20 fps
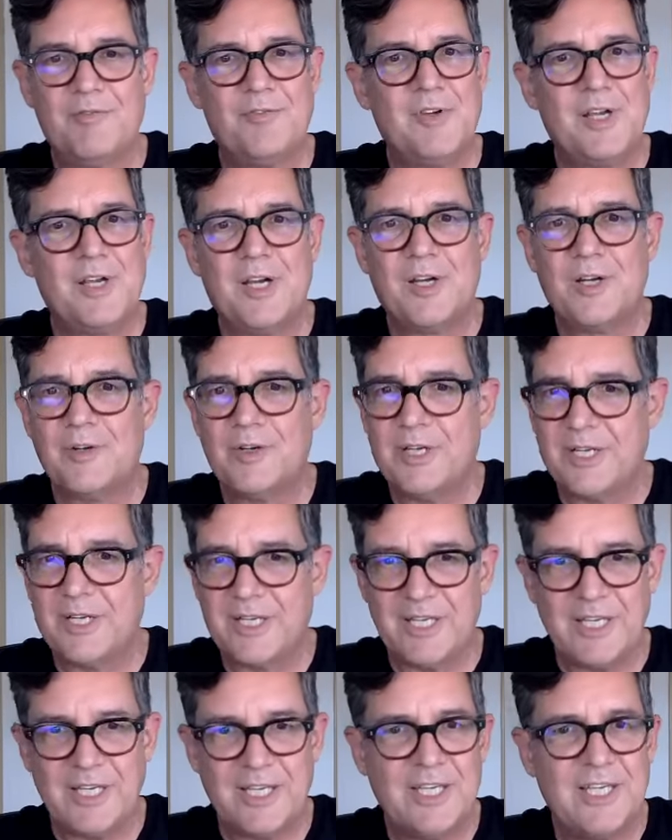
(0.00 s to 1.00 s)

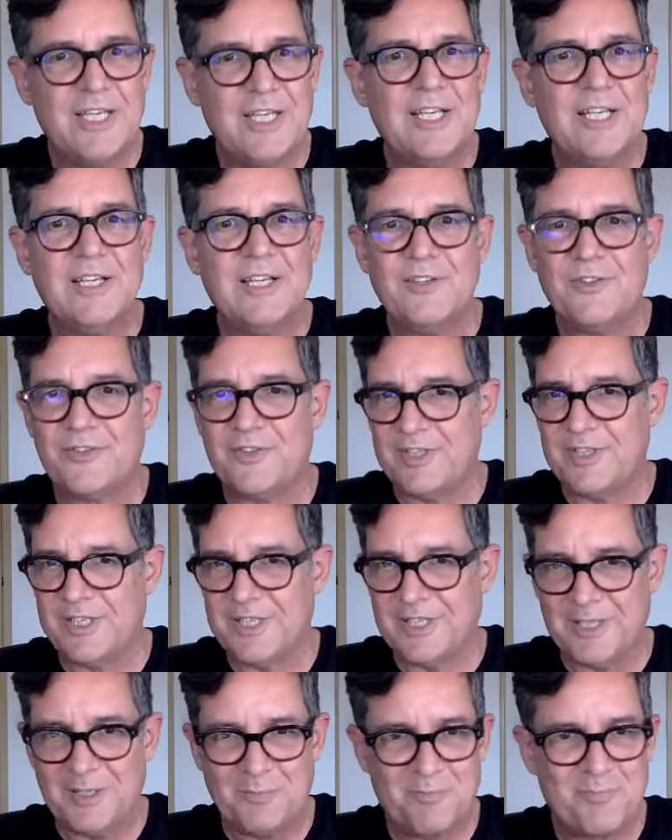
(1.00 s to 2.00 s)
very
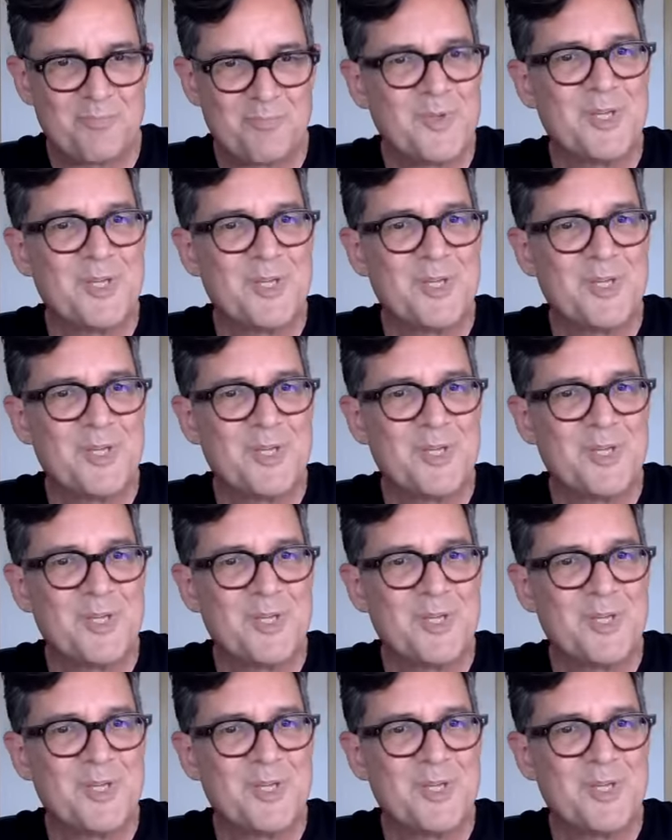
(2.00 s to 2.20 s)
easy,